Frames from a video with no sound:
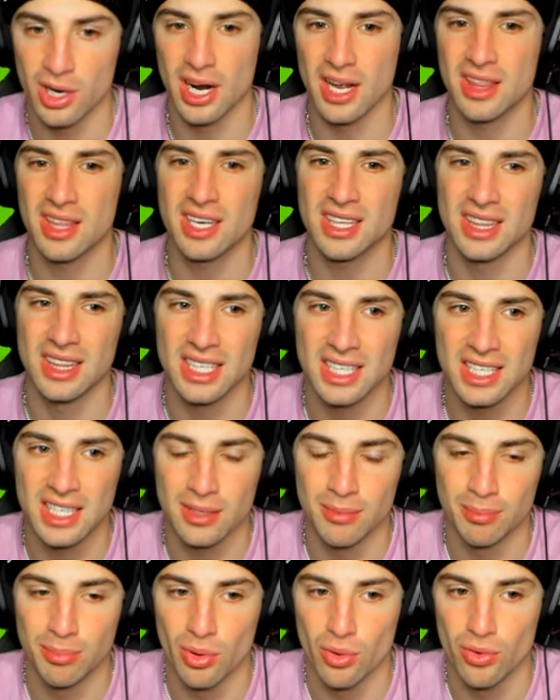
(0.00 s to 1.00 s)
I think leading them
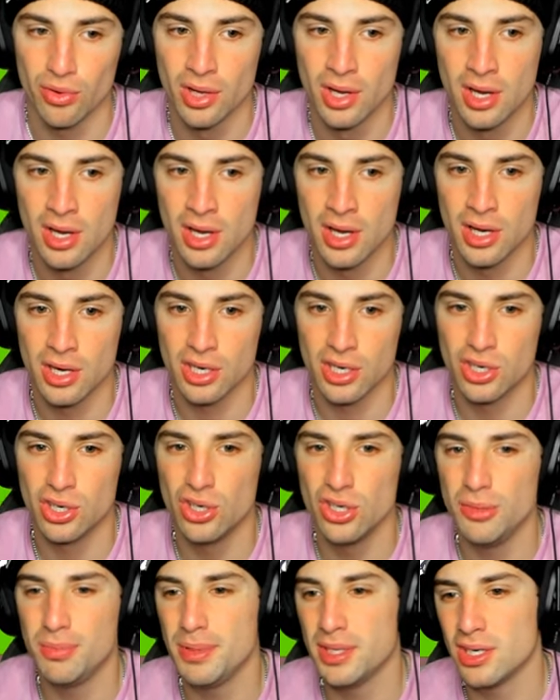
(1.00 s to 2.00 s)
both
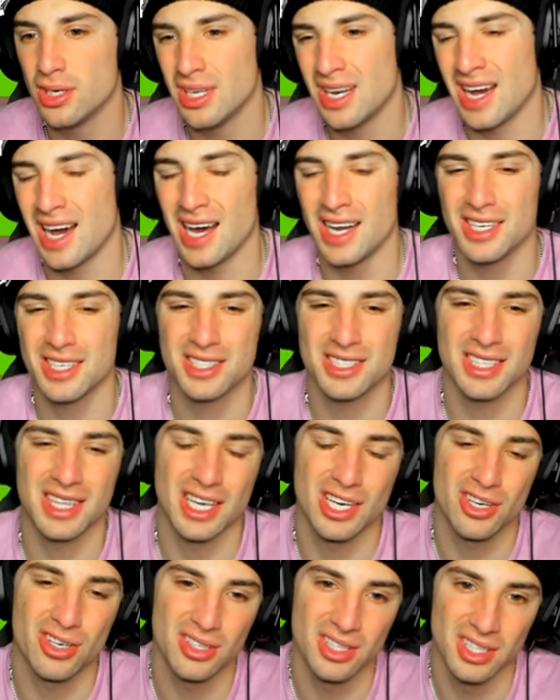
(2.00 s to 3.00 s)
could be good. Honestly, they
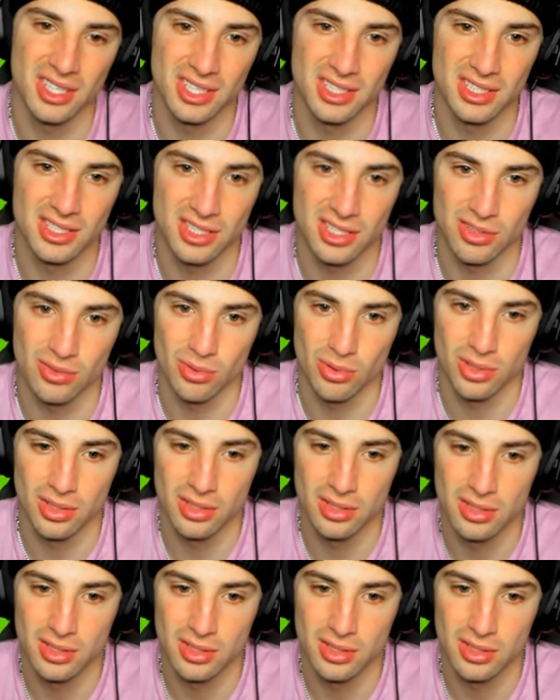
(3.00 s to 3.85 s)
could lead Incineroar.